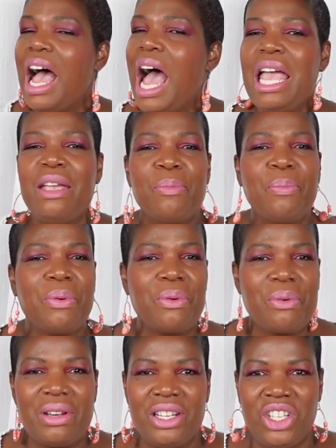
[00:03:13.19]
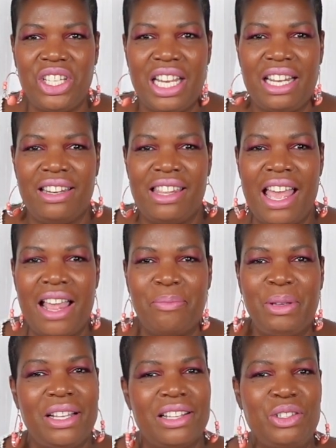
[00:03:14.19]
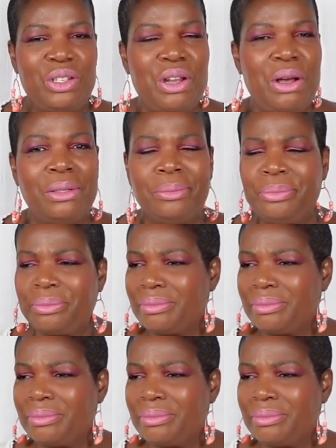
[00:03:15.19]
I appreciate that because, you know,